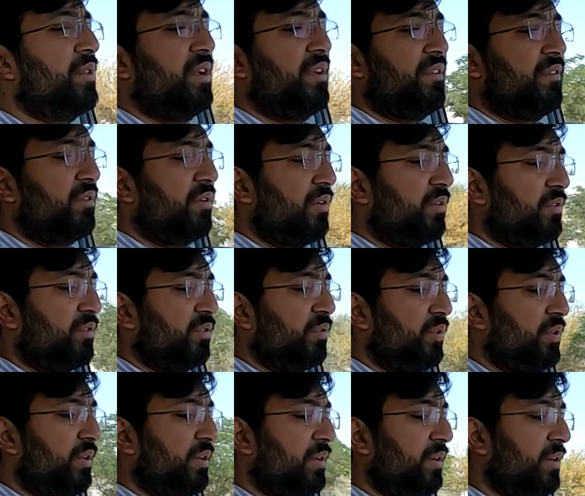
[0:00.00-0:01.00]
There is
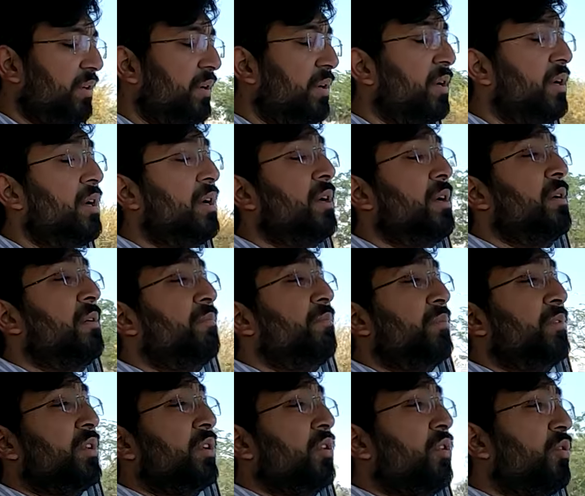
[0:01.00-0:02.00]
also the
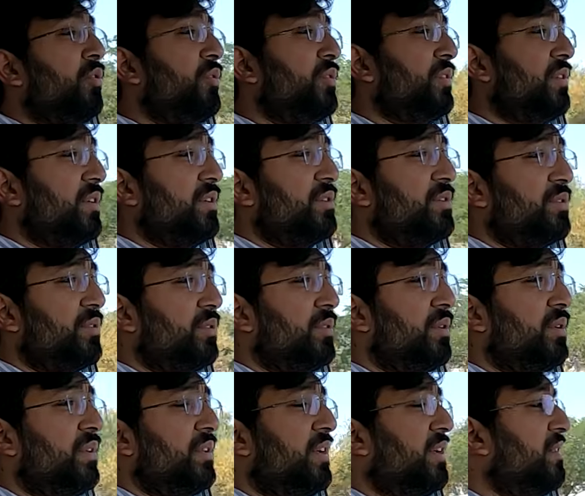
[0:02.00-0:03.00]
cruise
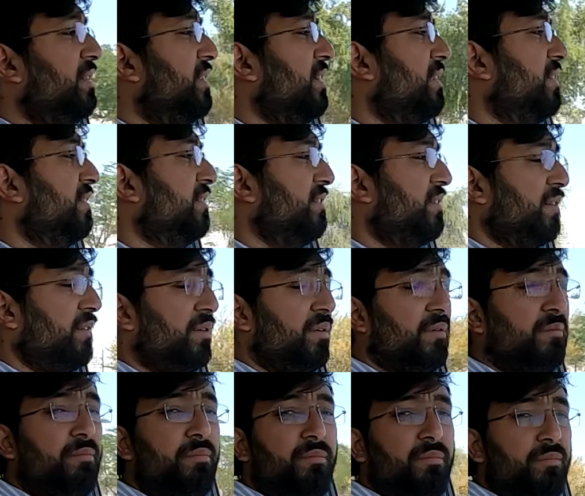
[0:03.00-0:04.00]
control, then there is the